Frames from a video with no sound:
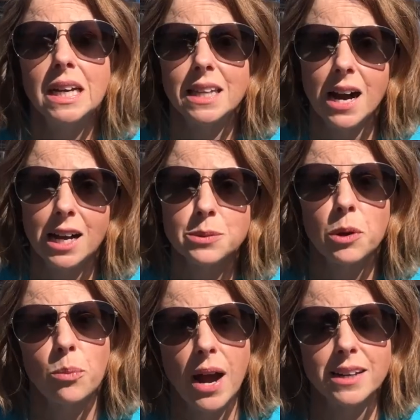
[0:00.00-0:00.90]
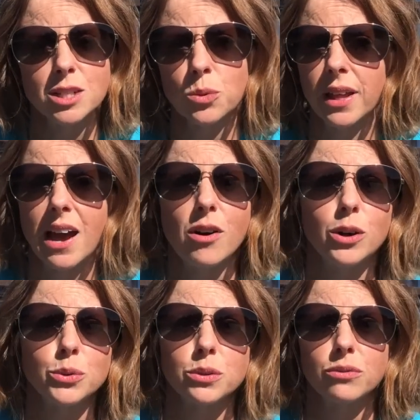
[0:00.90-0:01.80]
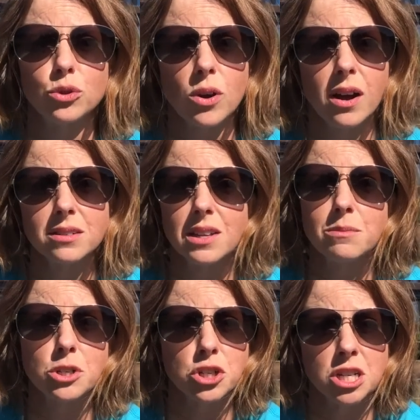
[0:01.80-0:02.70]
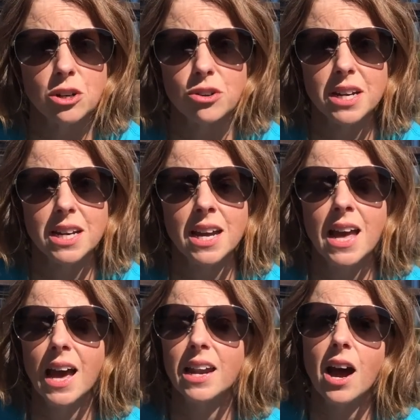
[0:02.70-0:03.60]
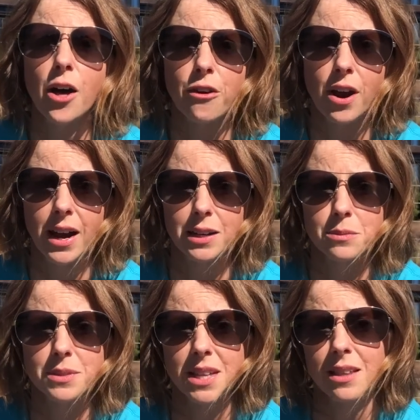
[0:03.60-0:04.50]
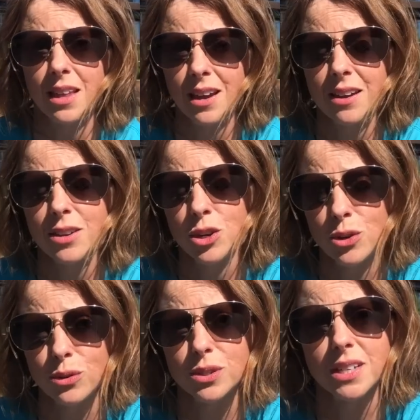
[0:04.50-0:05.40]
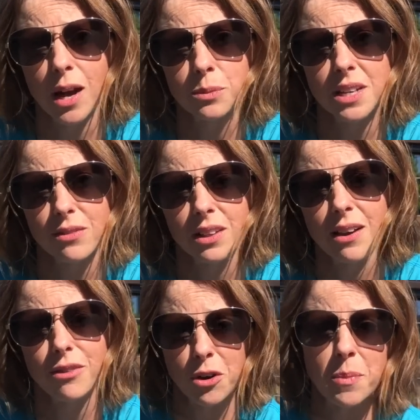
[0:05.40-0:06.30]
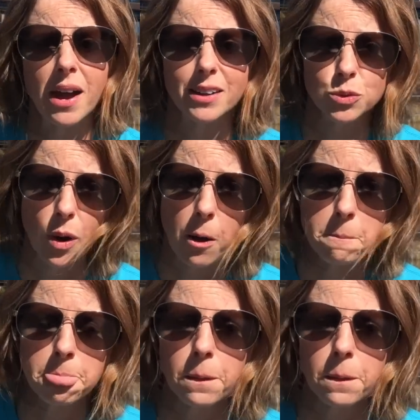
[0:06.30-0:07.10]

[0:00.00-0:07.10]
in the hospital practice where they have all sorts of drugs and machinery and other items that they use to help save the life of your pet as well.